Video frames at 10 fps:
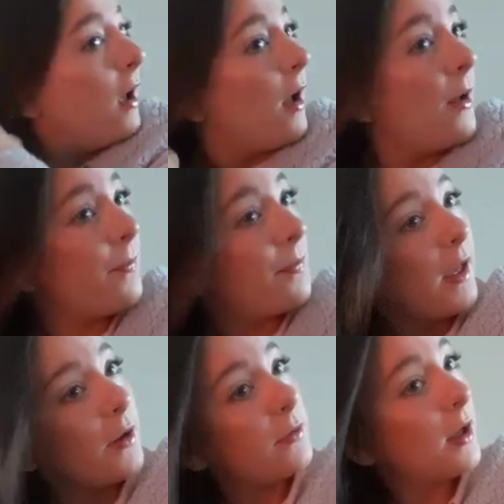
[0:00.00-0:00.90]
Um,
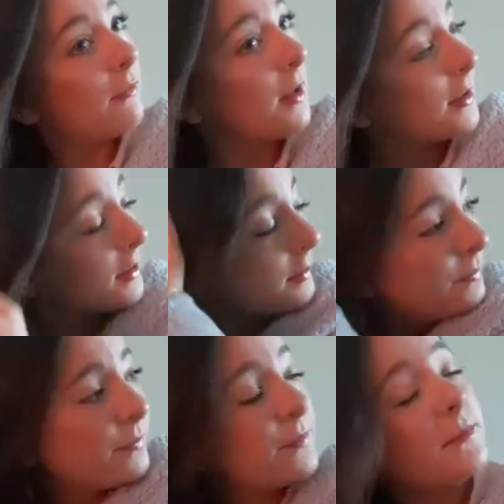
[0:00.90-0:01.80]
I only have like
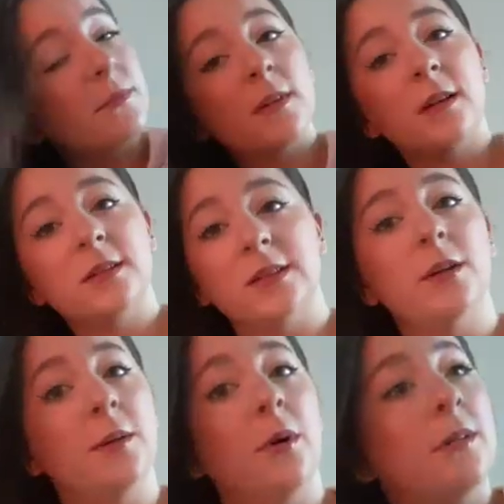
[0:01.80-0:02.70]

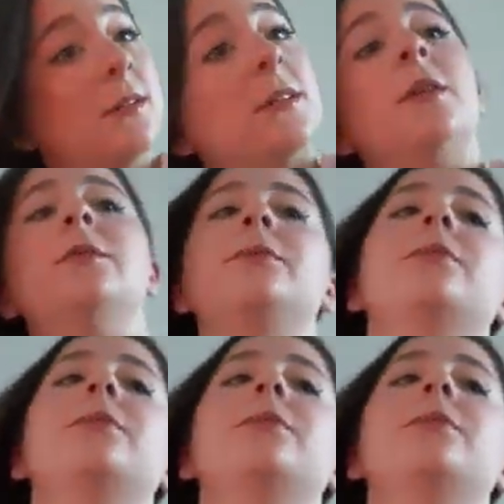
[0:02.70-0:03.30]
slutty ones, so